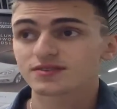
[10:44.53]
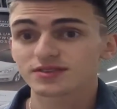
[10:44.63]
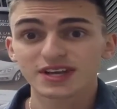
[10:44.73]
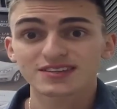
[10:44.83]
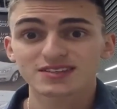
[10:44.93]

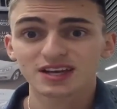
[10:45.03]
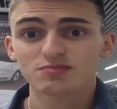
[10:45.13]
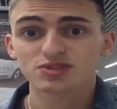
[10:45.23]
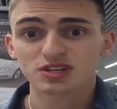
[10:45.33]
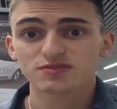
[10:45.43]

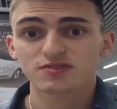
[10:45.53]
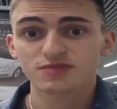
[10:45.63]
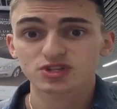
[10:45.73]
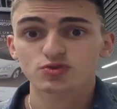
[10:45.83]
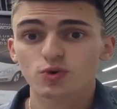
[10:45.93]
99% of the
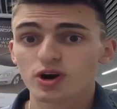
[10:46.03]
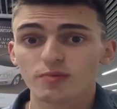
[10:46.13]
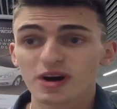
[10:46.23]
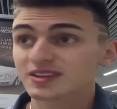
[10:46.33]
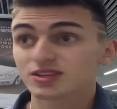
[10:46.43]
things you worry
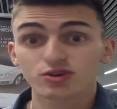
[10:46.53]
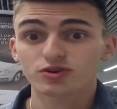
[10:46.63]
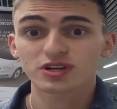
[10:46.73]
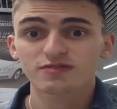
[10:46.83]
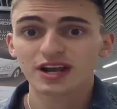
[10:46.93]
about, they don't
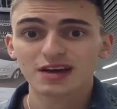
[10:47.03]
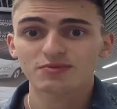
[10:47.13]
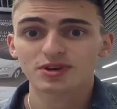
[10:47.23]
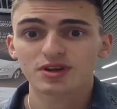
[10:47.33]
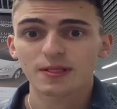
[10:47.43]
even happen.